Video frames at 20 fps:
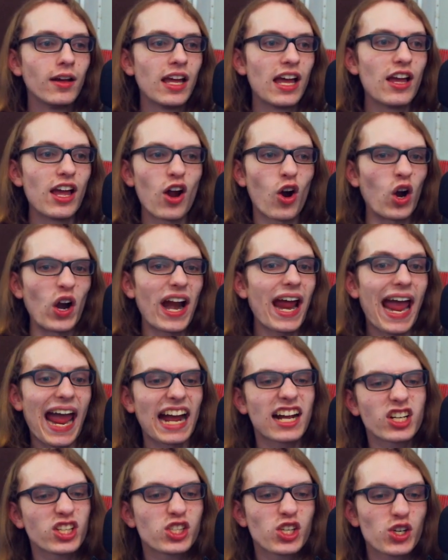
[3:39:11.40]
Or
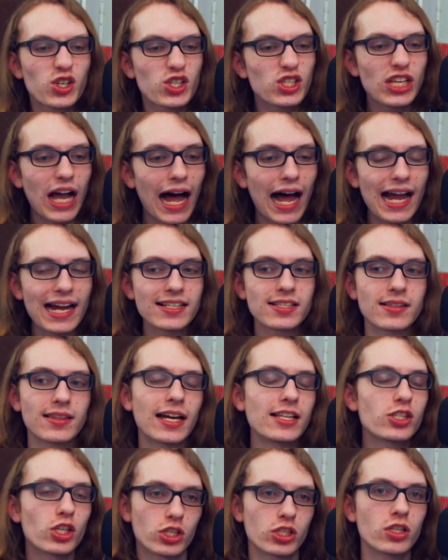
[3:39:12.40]
exercise?
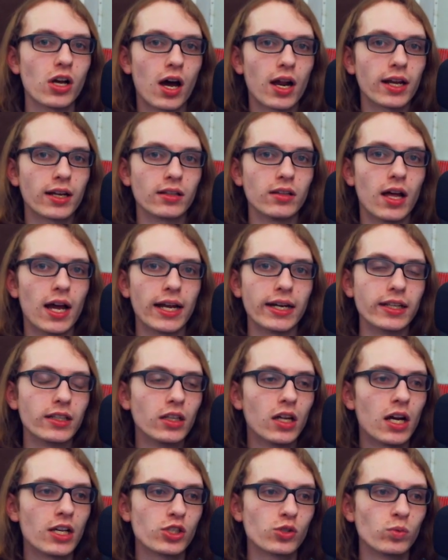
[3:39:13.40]
That's a Sonic line in
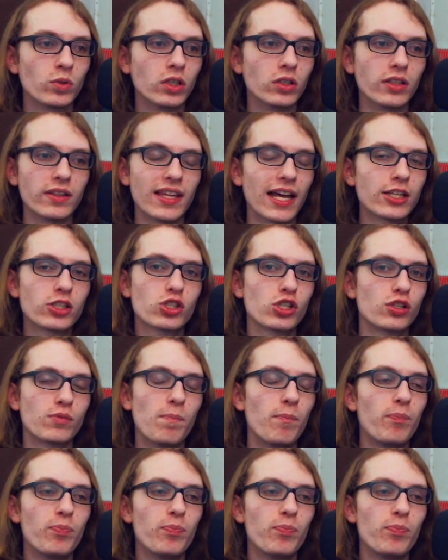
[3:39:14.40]
Lost World, and that's just...